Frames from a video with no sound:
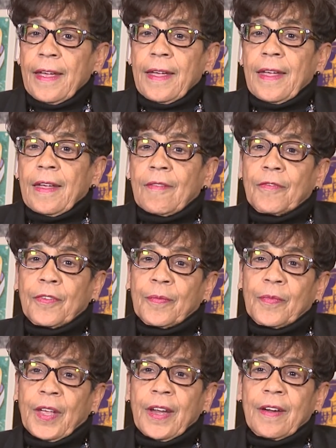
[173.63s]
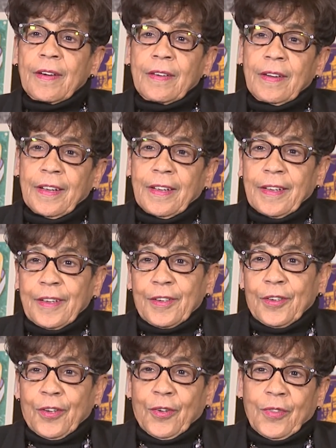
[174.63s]
And from there,
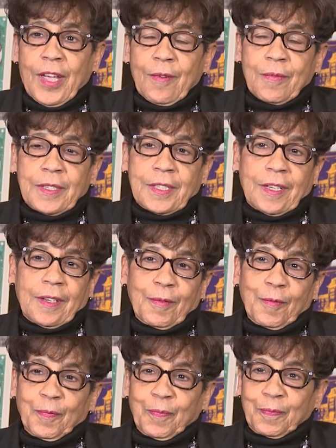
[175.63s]
you know, that was a,